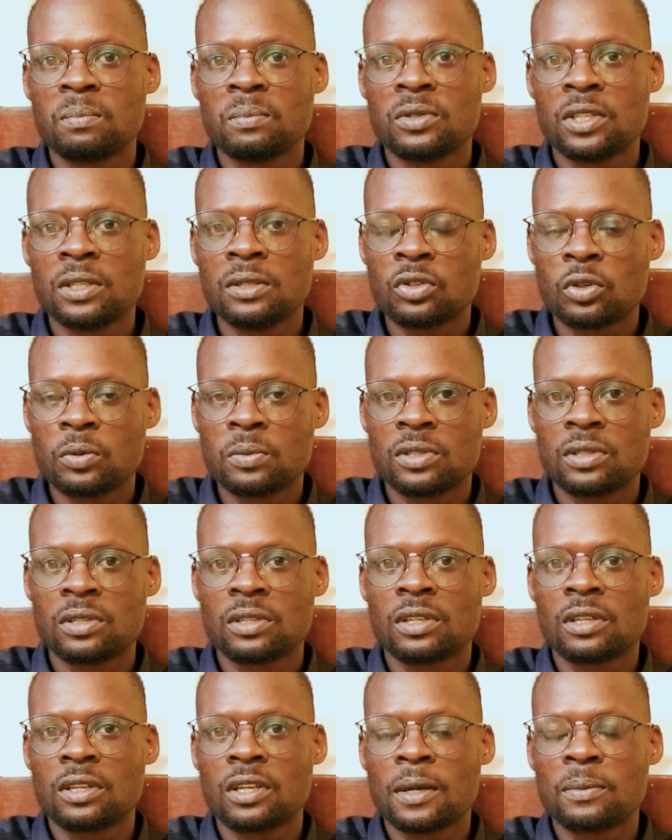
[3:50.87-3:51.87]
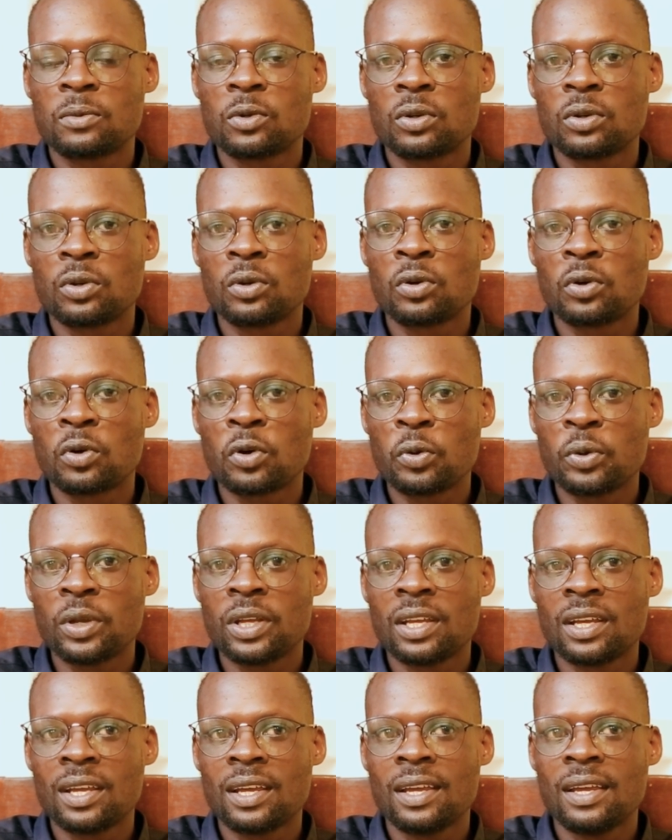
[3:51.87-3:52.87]
symptoms kept on
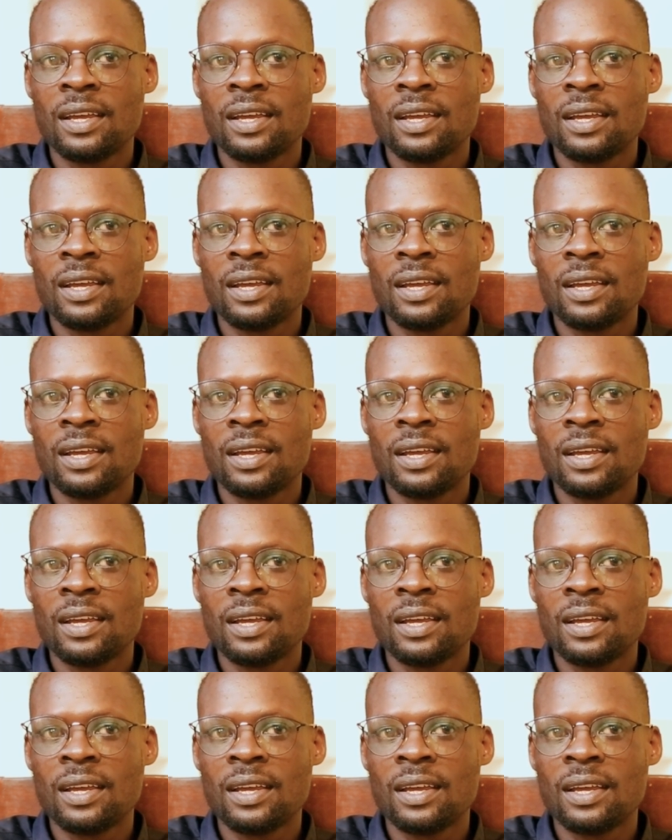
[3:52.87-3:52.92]
growing.